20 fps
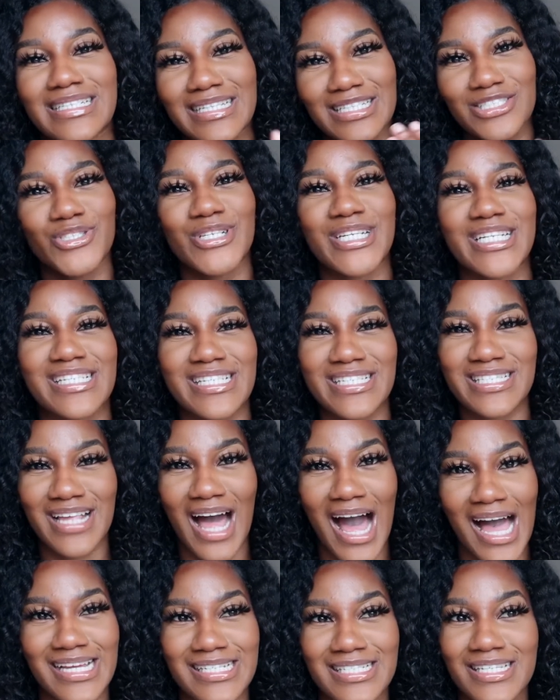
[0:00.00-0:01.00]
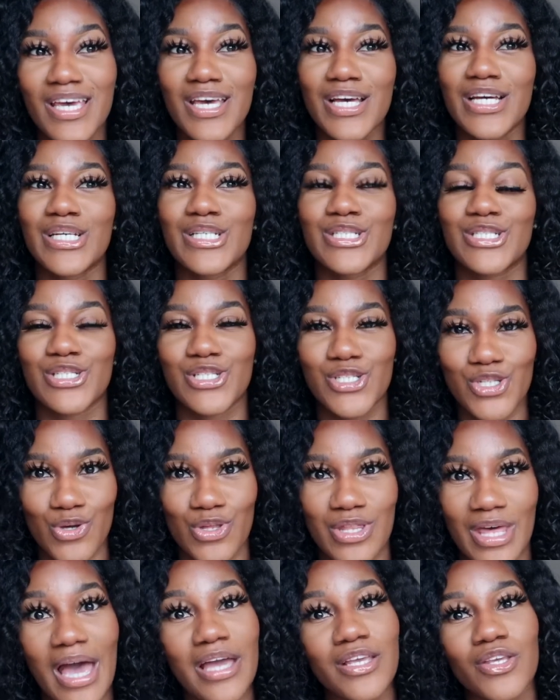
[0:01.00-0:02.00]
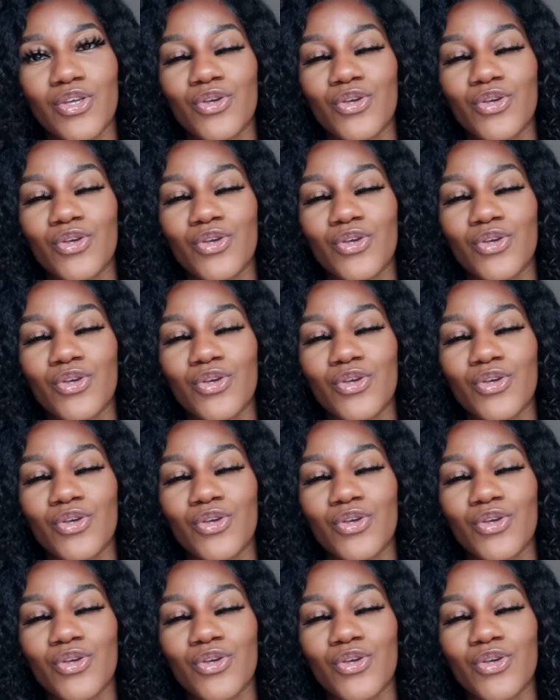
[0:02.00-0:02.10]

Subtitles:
literally designed to do that.